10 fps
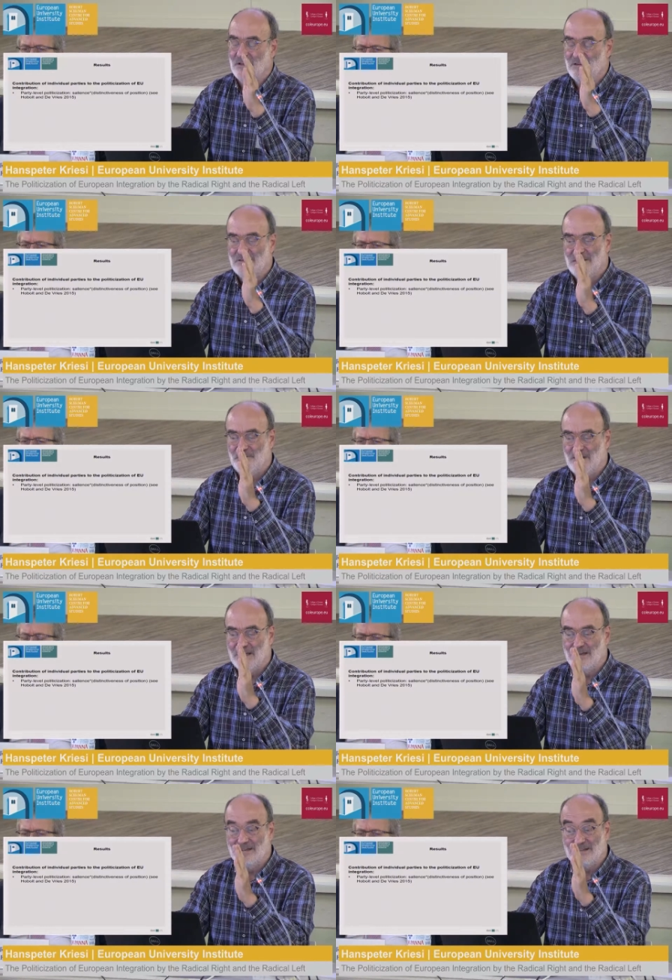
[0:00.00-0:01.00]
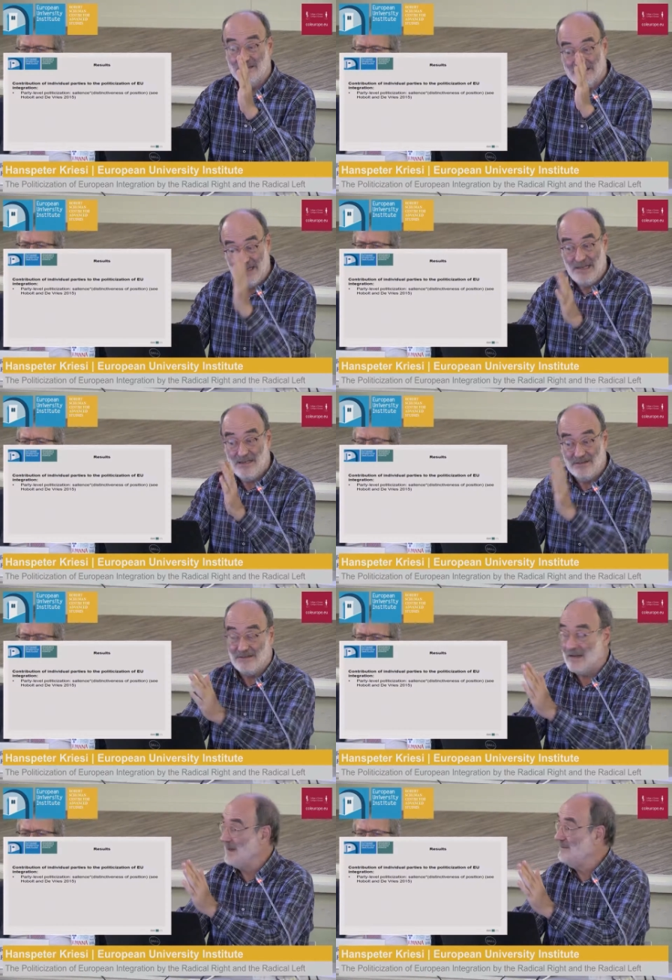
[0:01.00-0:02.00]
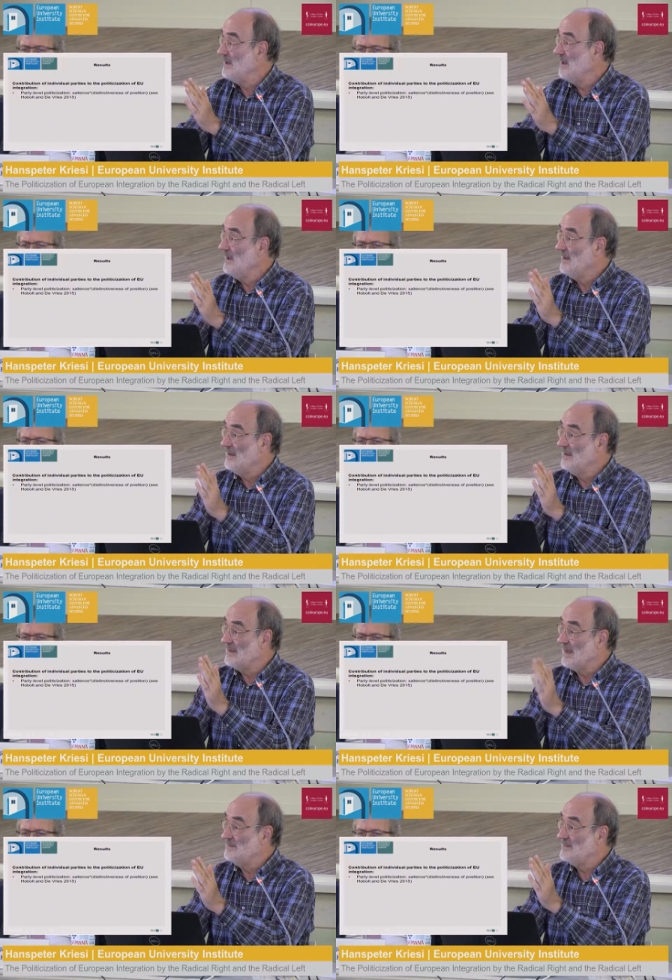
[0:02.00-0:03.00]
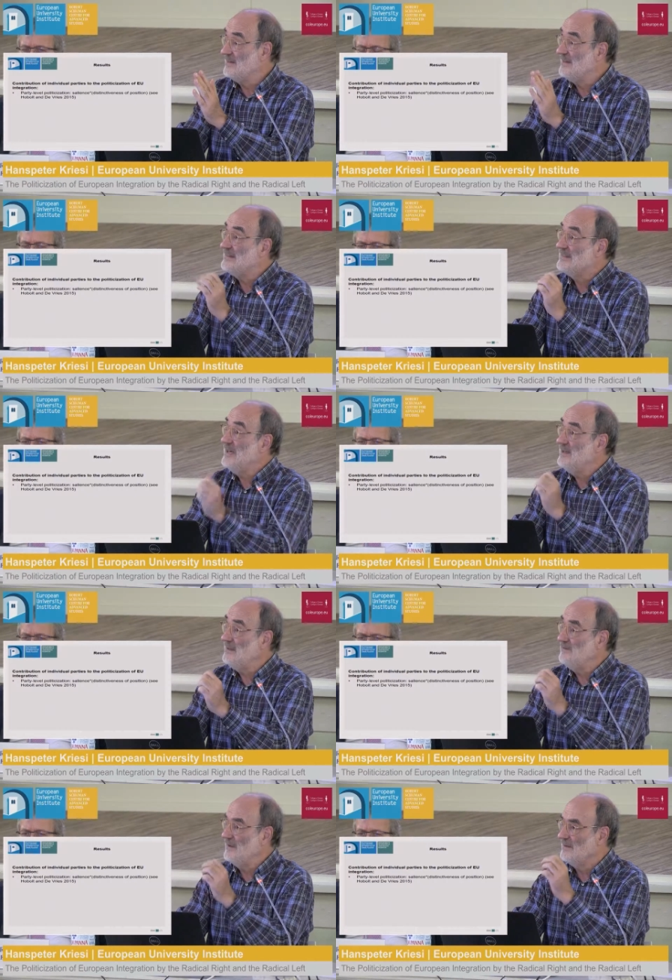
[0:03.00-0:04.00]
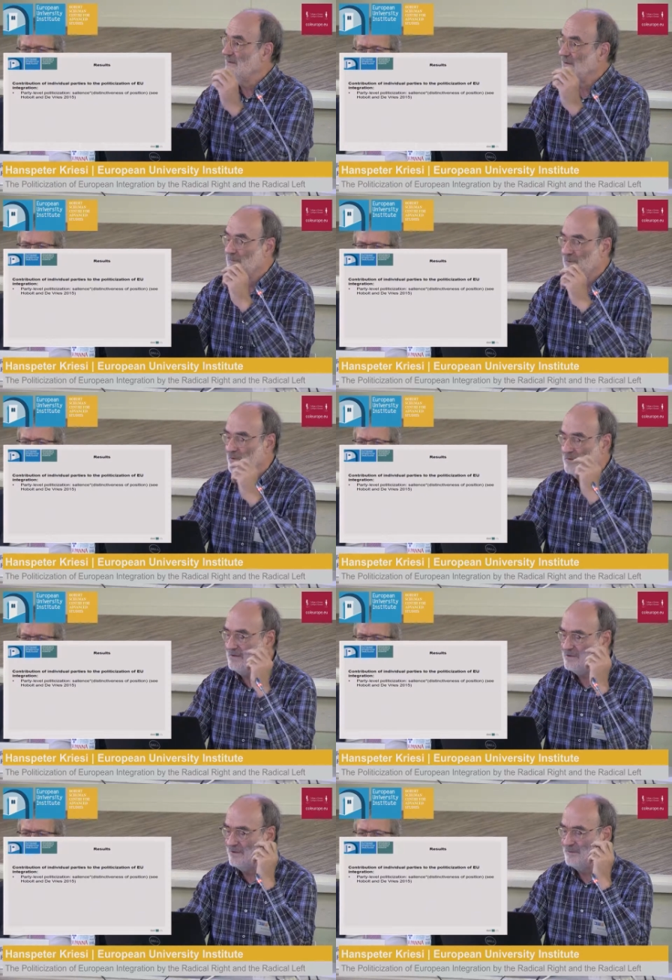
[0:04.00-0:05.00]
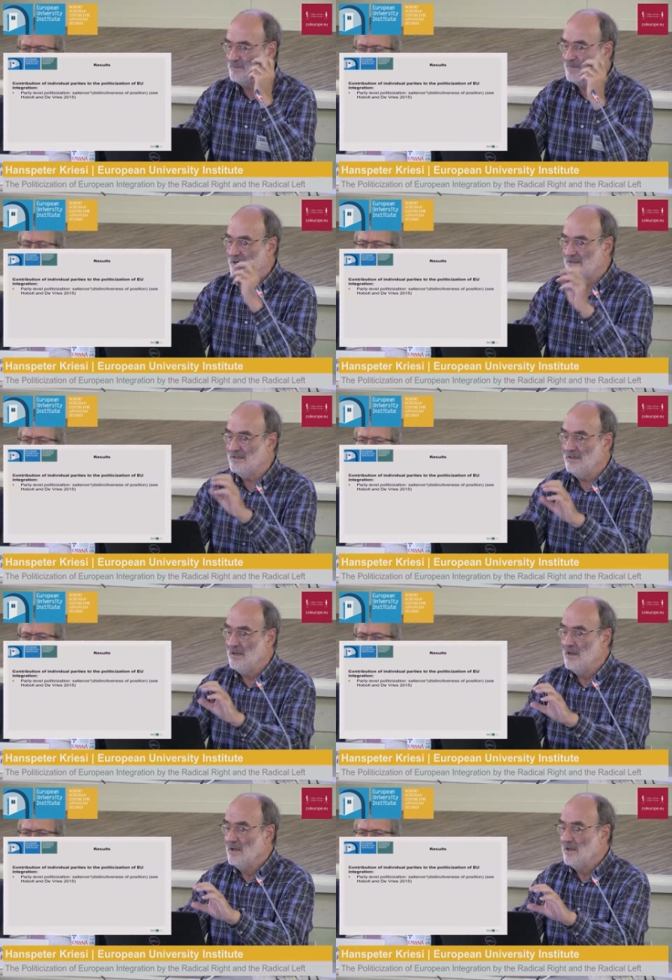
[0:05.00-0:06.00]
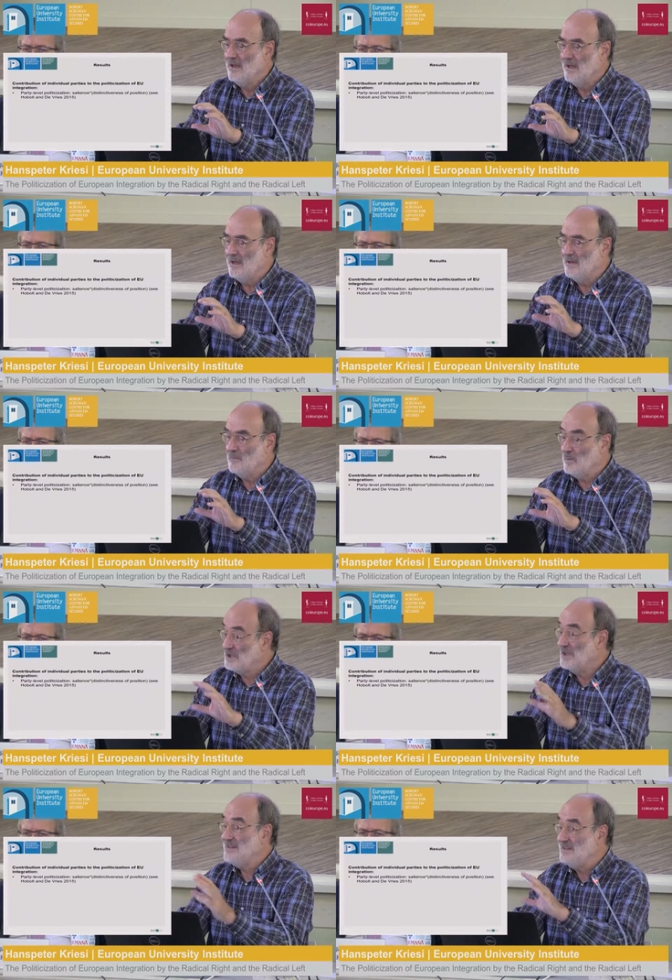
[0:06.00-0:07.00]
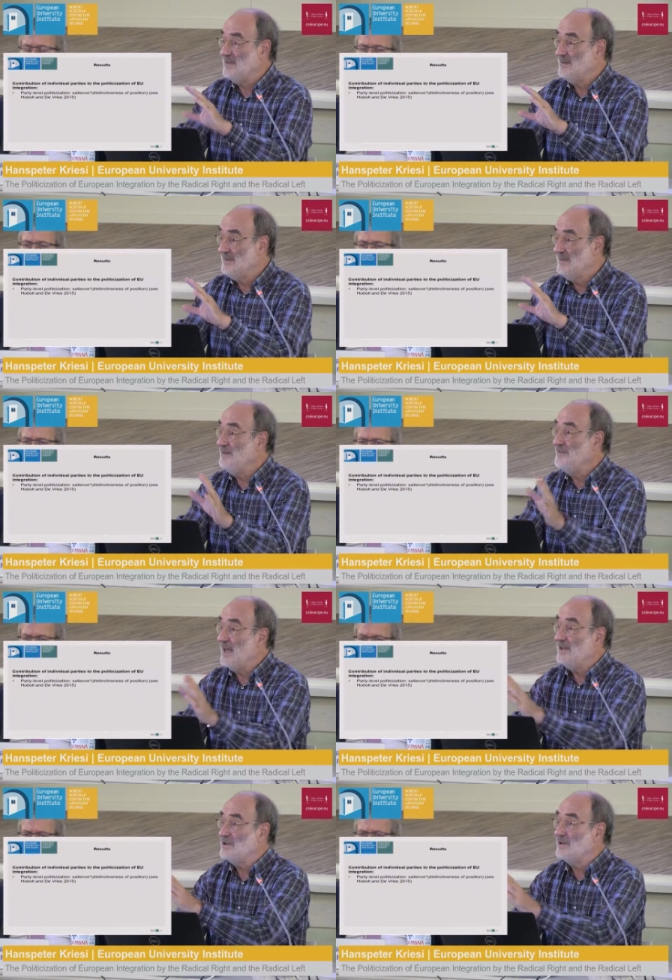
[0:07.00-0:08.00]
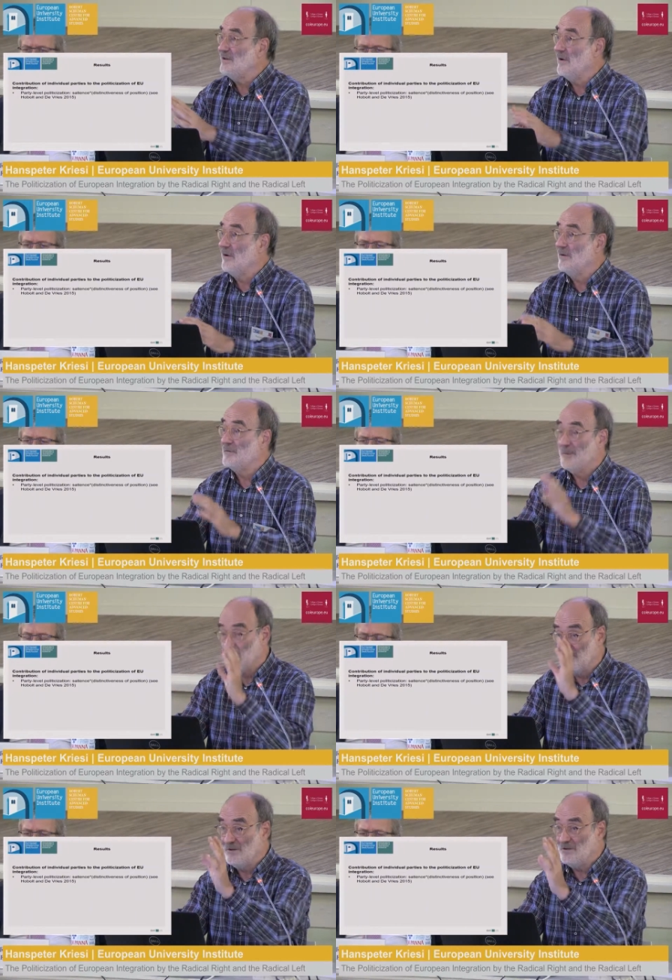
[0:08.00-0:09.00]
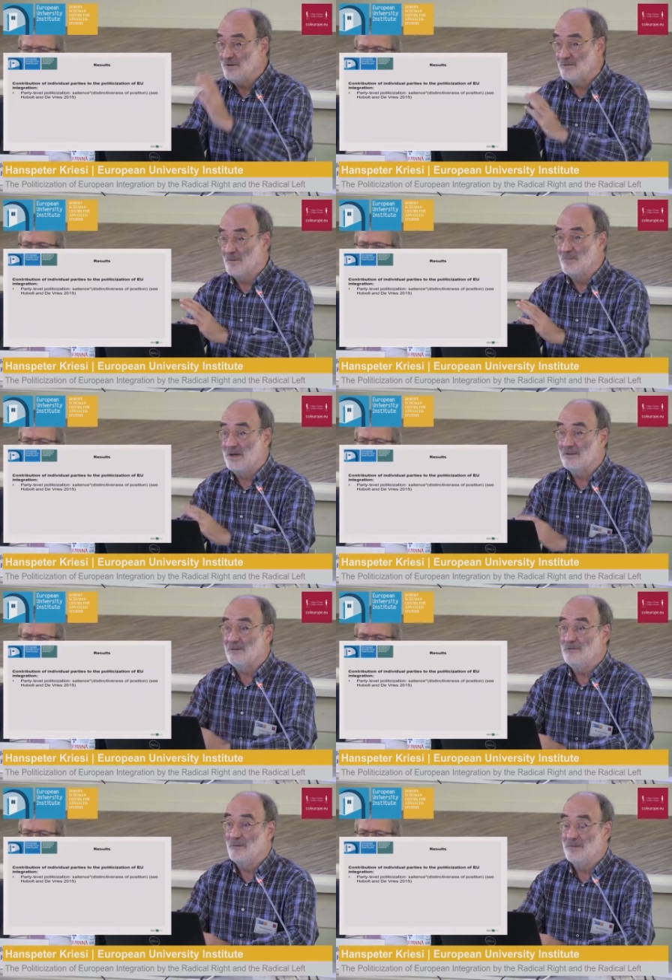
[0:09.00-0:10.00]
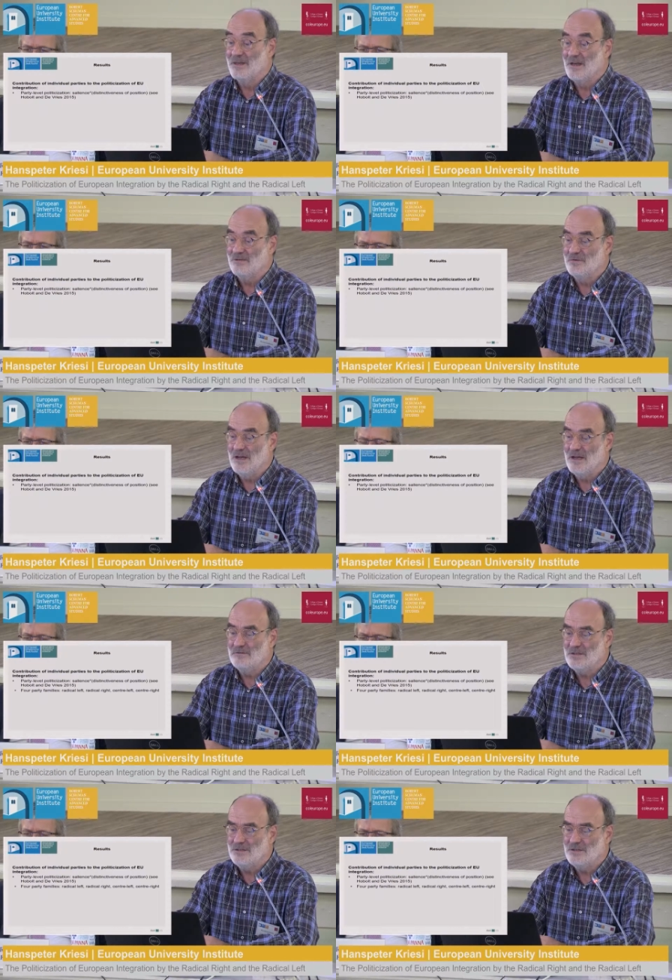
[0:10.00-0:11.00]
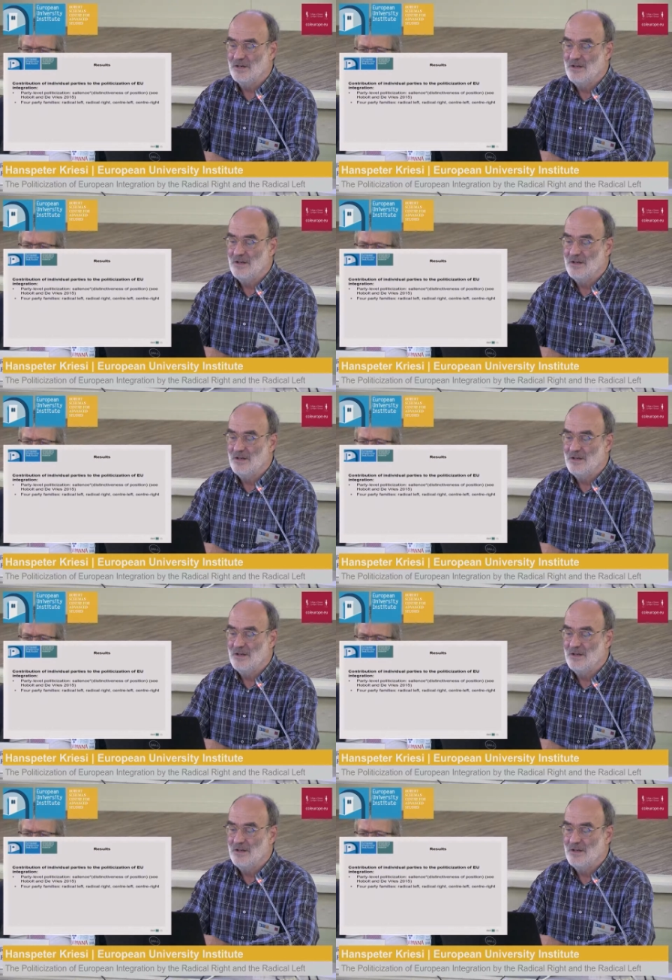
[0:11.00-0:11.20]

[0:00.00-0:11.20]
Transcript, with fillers: is defined as the salience time times the distinctiveness of the position of a party, uh, which is the deviation of the position of the party from the country average.